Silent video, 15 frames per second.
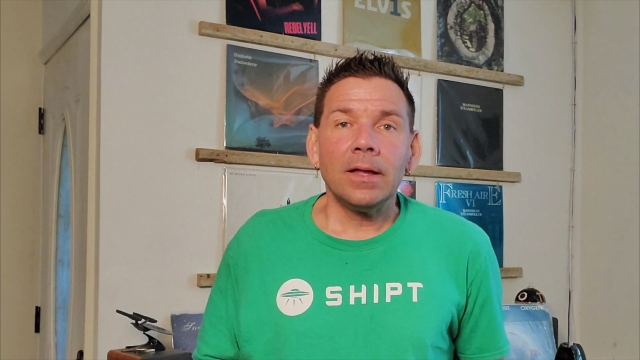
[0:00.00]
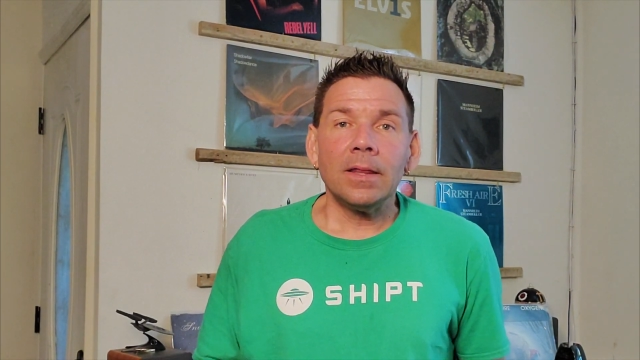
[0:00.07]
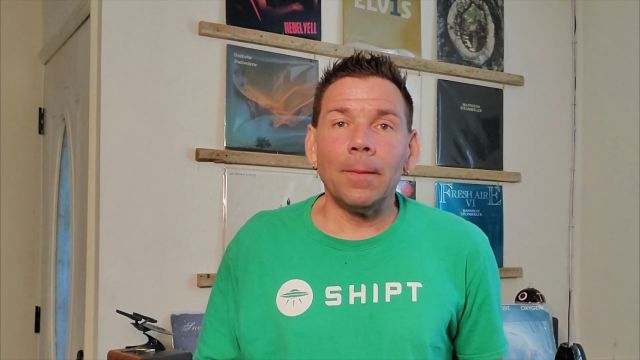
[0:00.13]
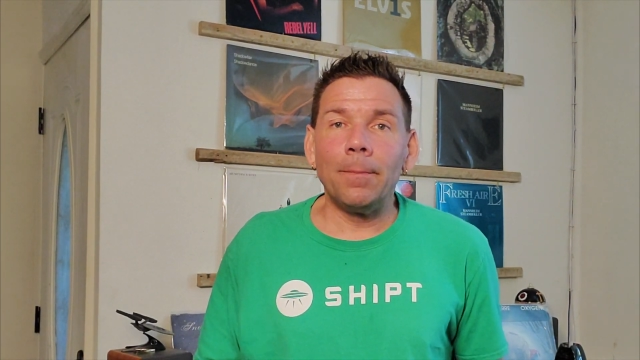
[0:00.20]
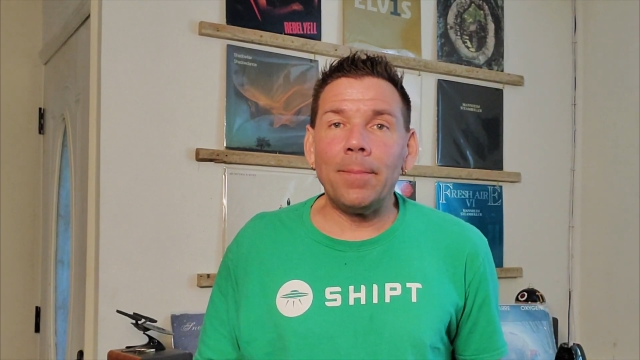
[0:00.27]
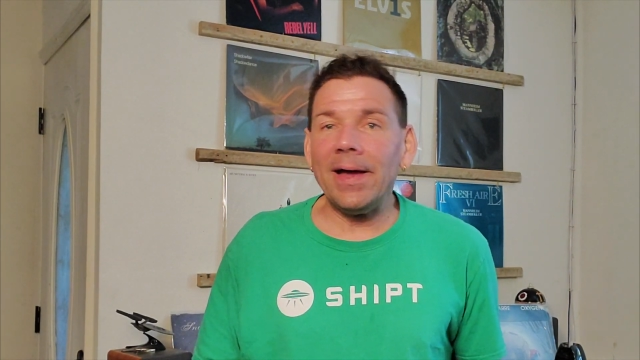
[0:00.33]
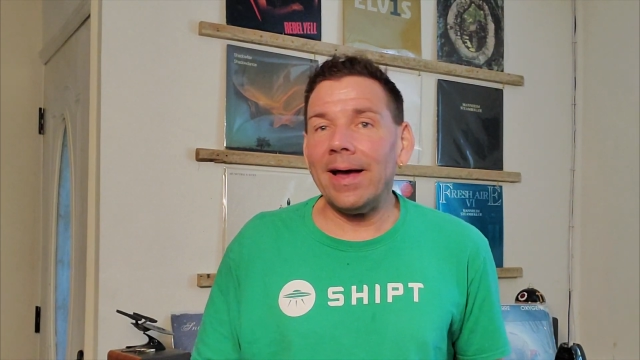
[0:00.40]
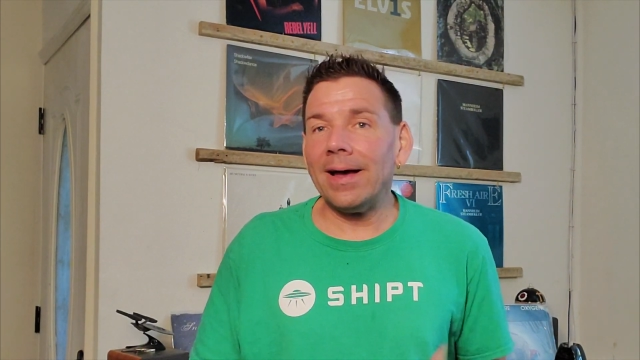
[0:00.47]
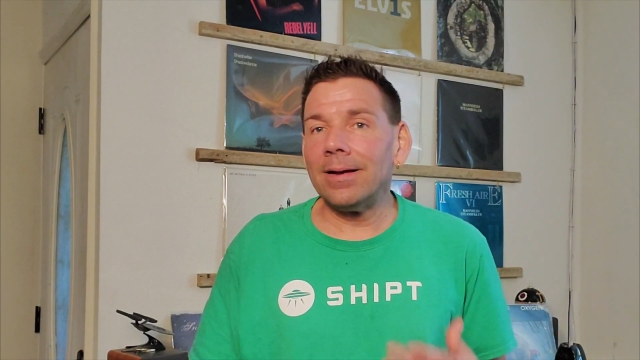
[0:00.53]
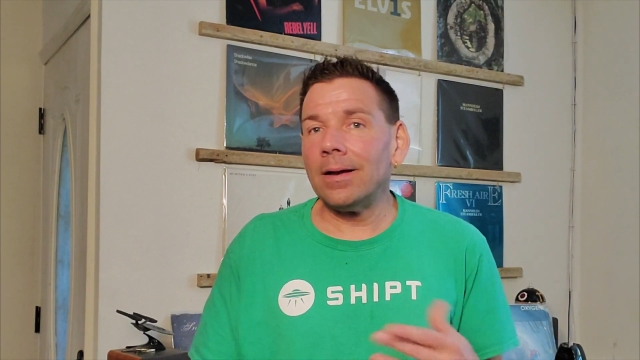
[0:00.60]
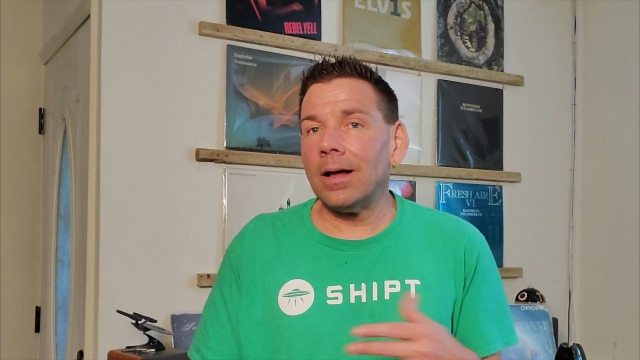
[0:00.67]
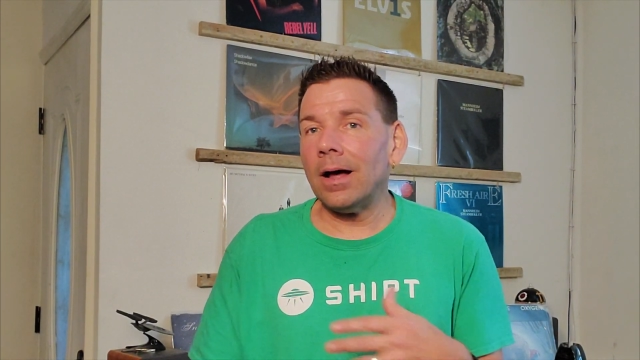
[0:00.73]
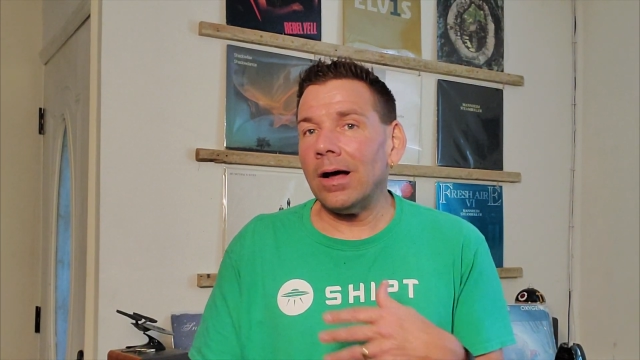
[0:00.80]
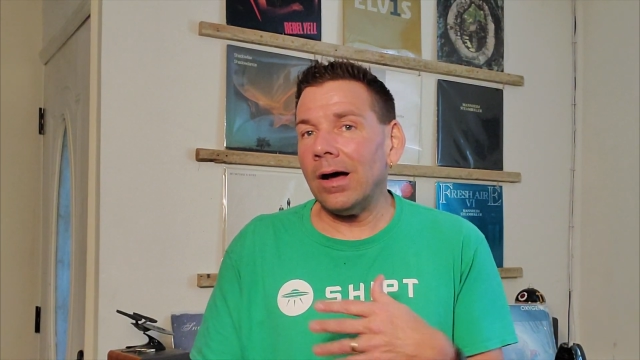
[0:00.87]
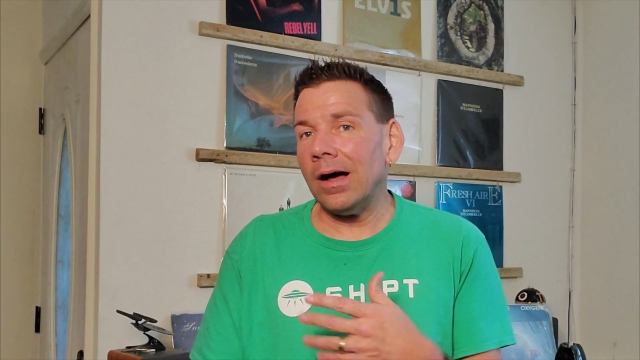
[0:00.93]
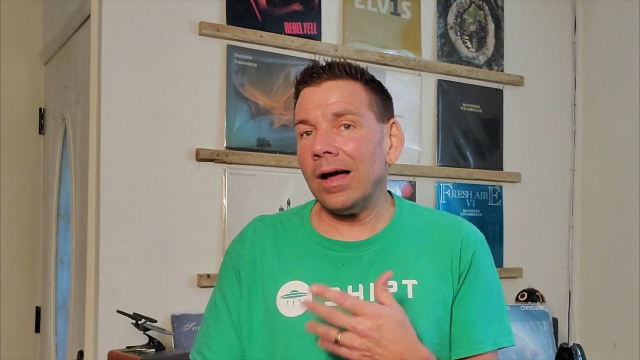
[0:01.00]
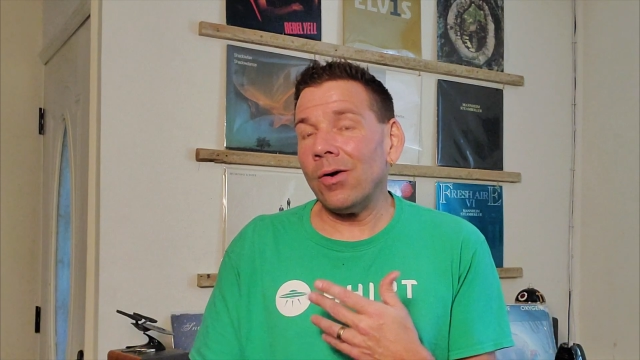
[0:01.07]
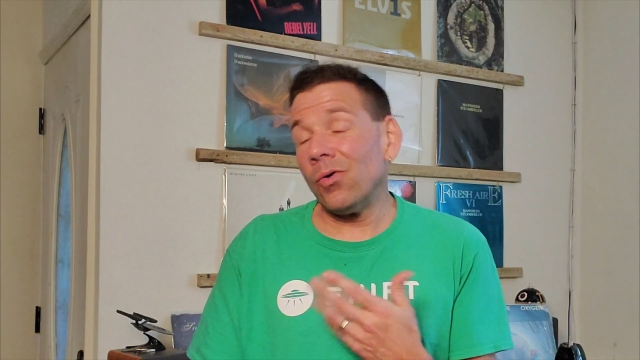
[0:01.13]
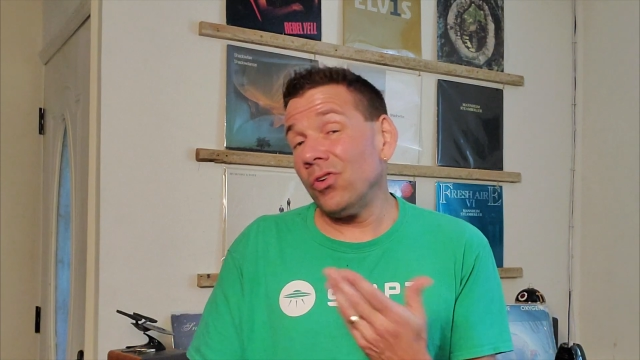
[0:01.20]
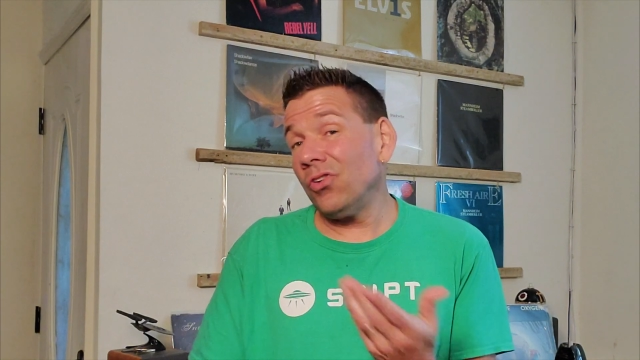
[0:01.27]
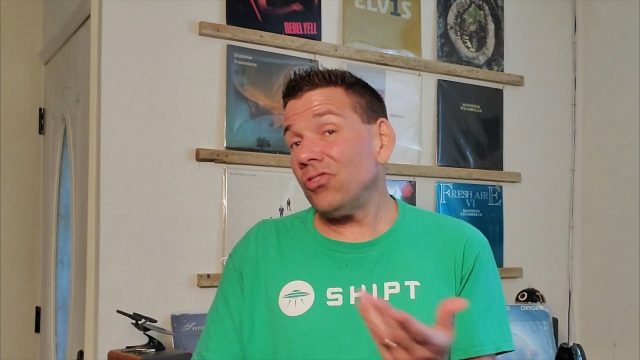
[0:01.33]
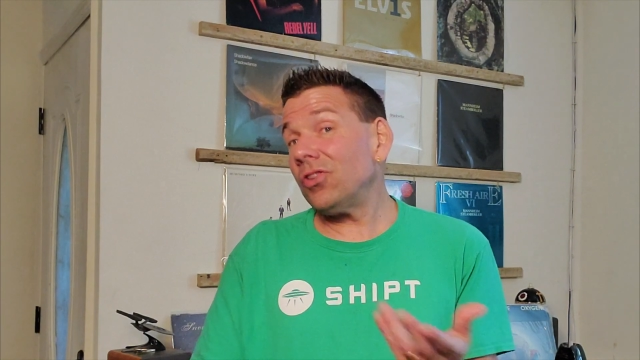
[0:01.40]
the band,
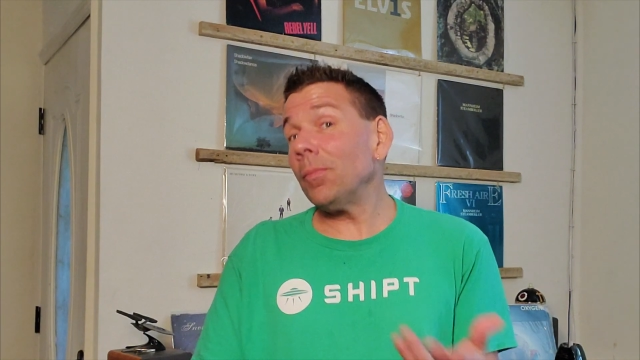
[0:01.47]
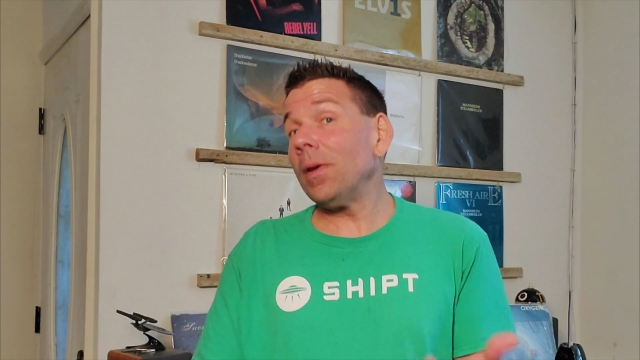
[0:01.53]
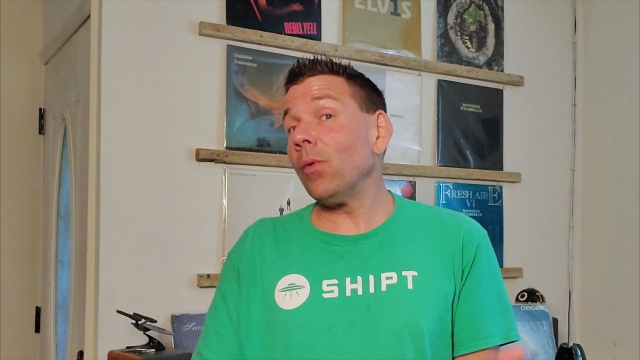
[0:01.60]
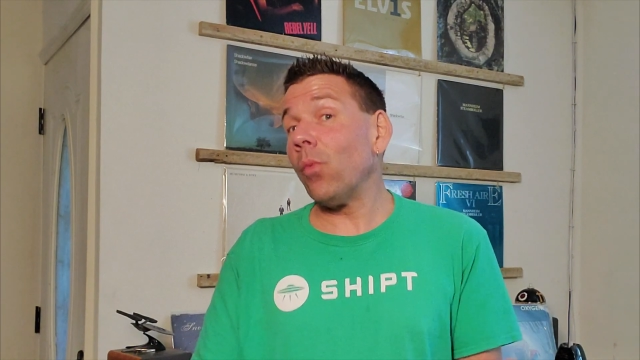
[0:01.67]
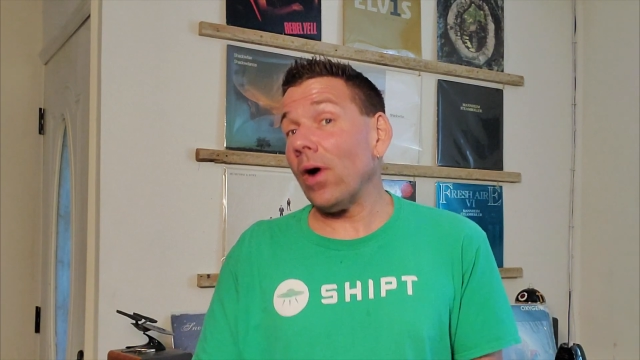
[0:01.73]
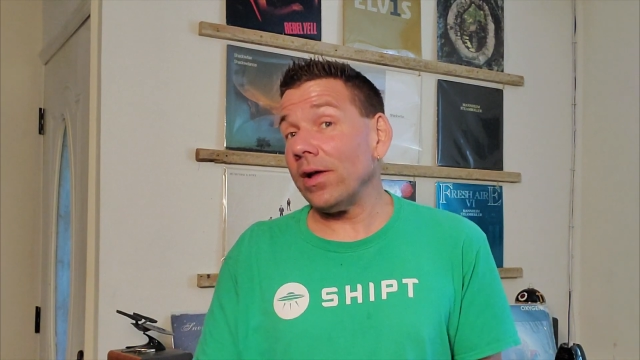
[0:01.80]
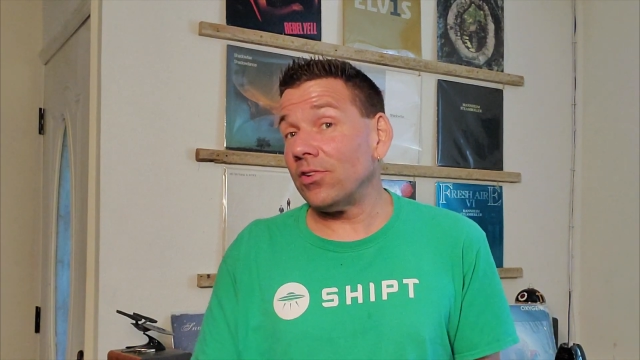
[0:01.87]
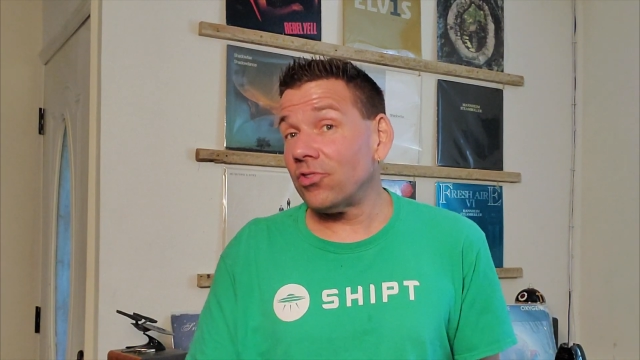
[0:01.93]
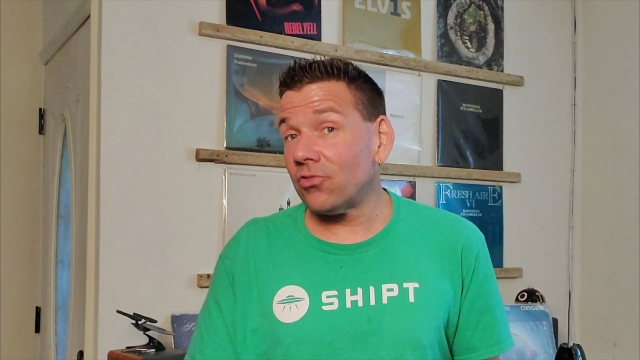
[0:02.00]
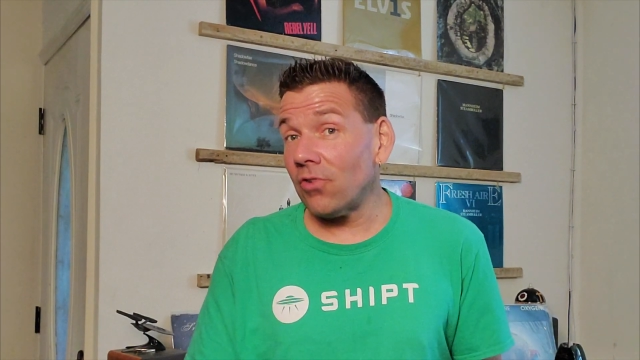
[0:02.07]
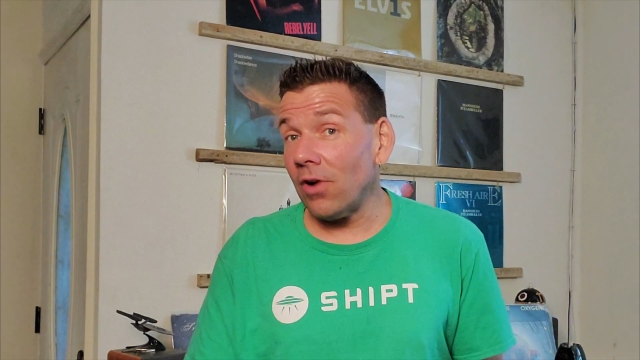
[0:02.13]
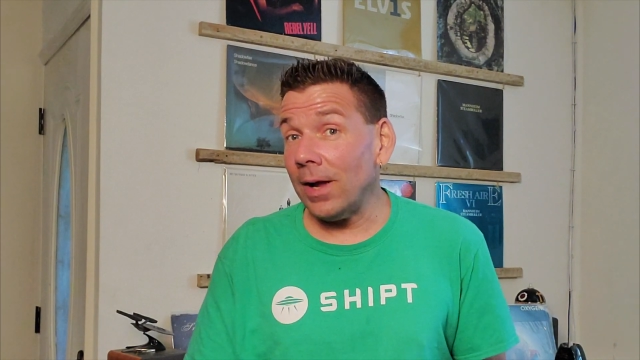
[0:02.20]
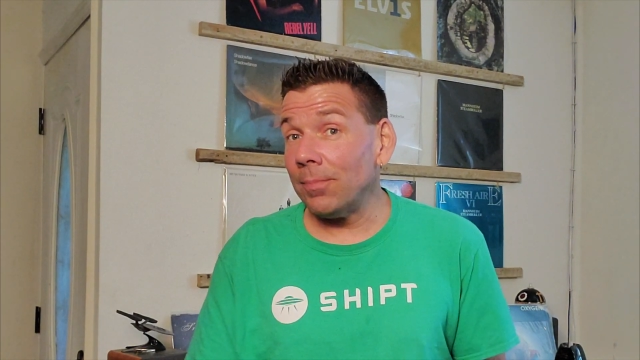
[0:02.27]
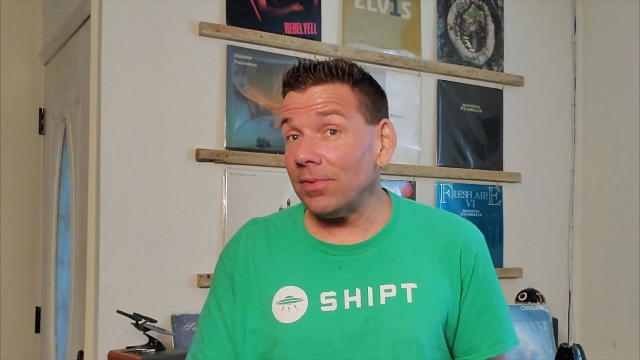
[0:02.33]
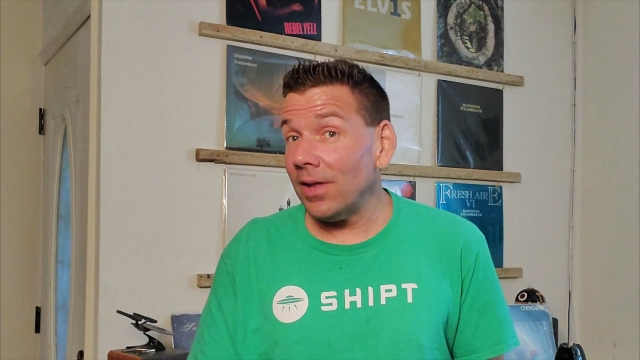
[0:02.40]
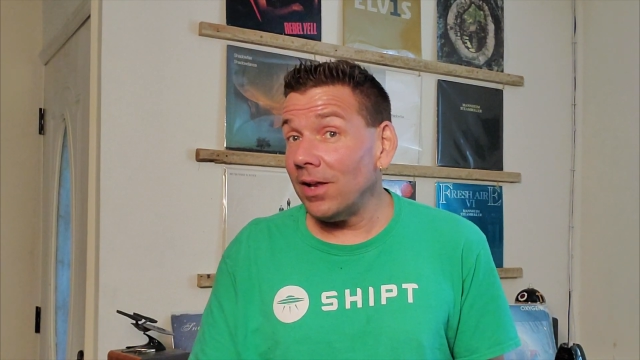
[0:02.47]
it used to be White Stripes,